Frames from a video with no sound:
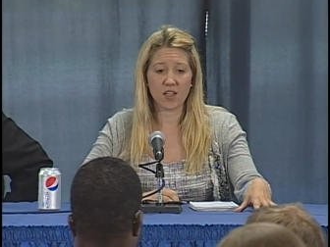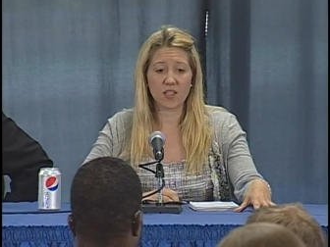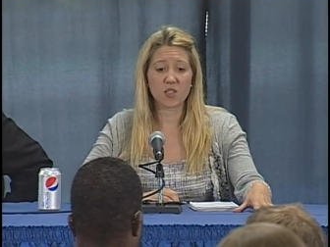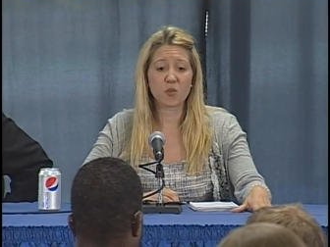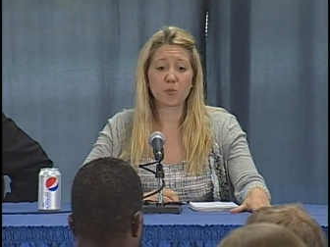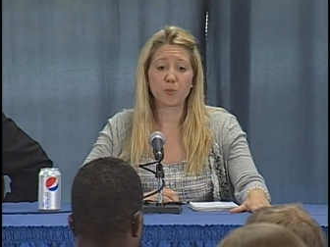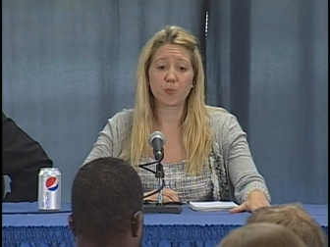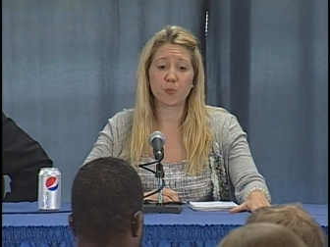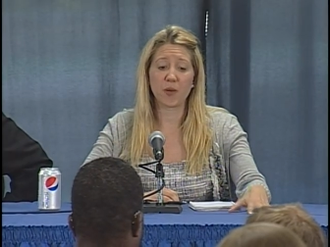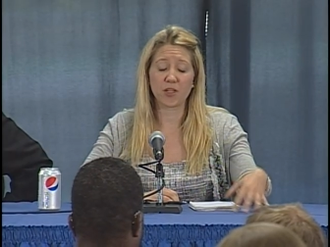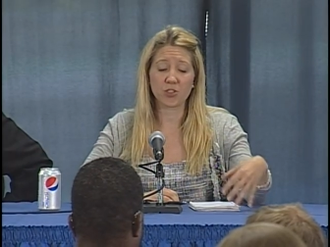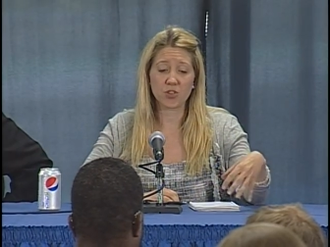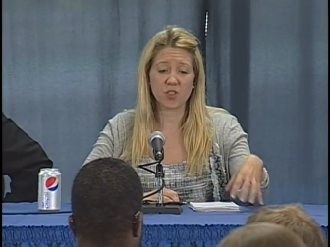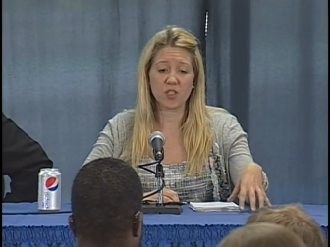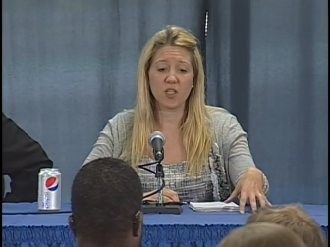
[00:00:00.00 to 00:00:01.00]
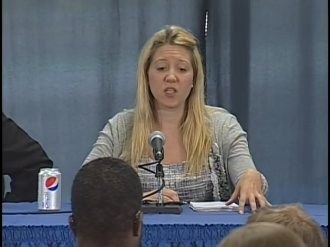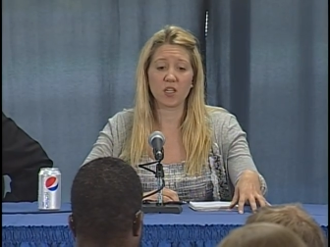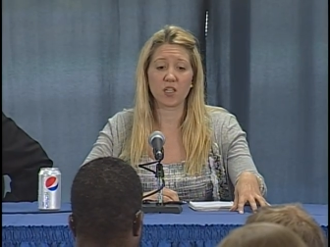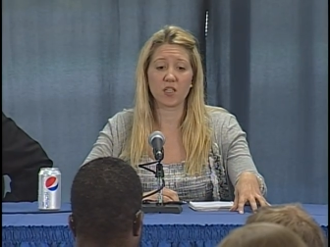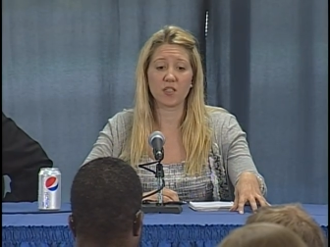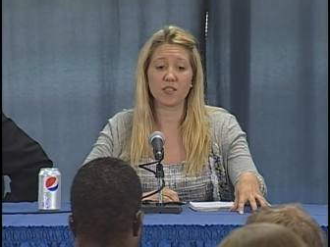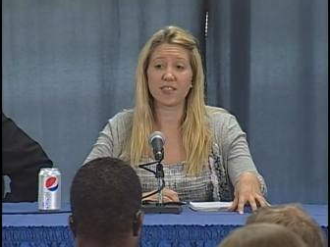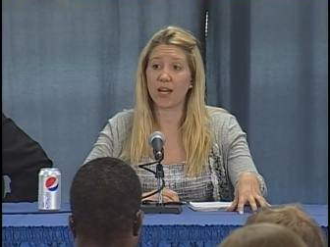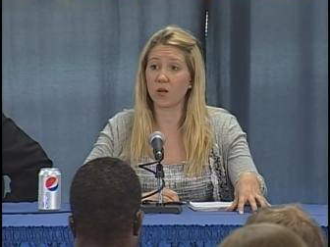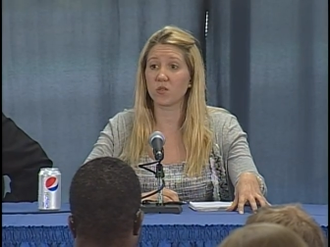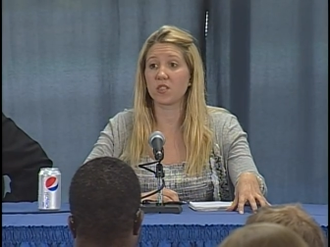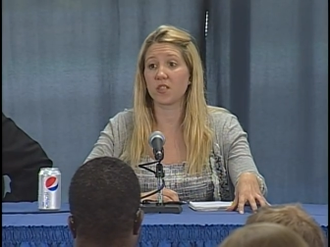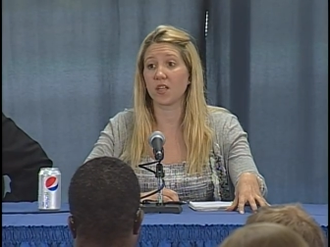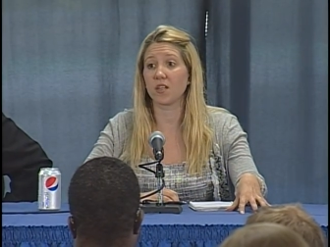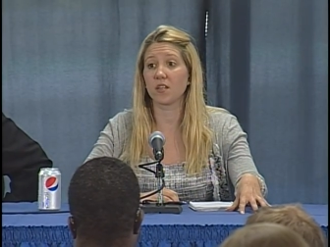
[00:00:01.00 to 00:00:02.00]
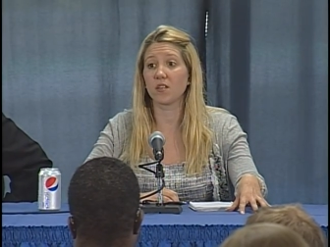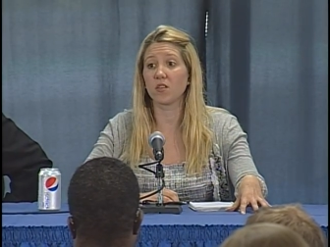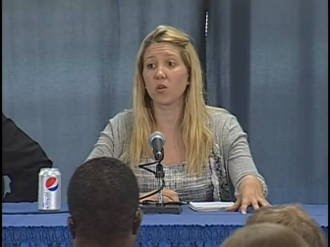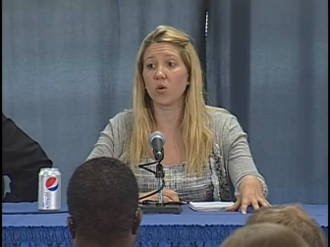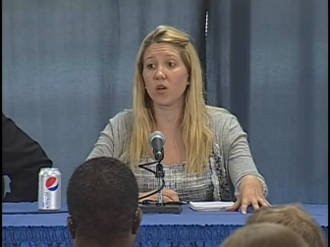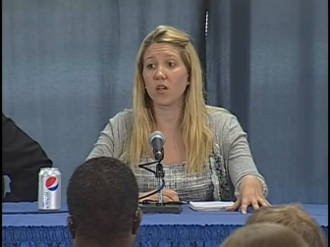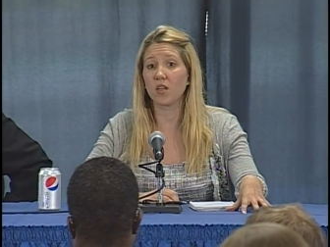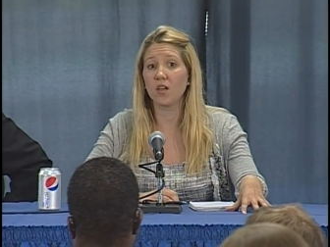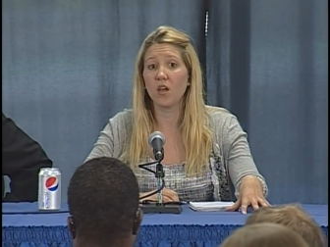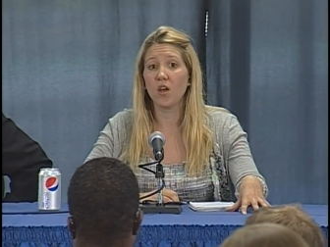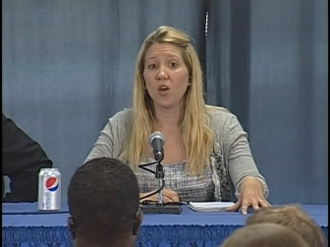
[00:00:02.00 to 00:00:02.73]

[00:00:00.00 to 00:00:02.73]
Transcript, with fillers: is especially in downstate Illinois,